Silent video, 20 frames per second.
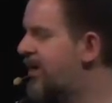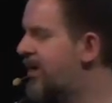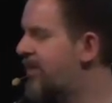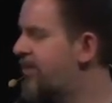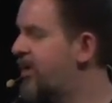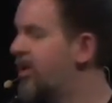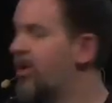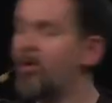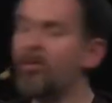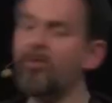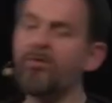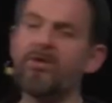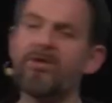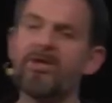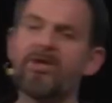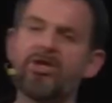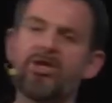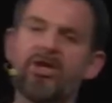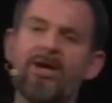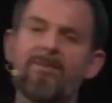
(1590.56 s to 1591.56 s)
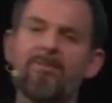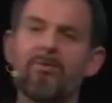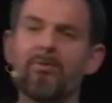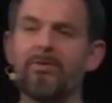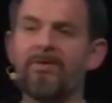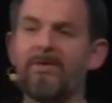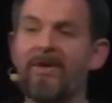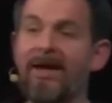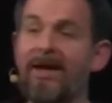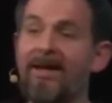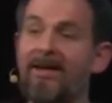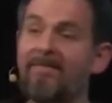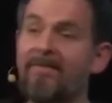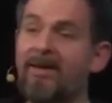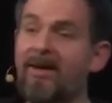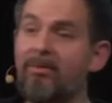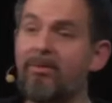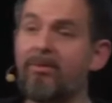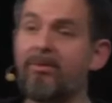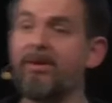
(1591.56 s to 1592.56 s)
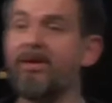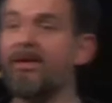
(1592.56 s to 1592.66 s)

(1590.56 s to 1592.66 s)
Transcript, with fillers: And I'm going to upload a lot of other things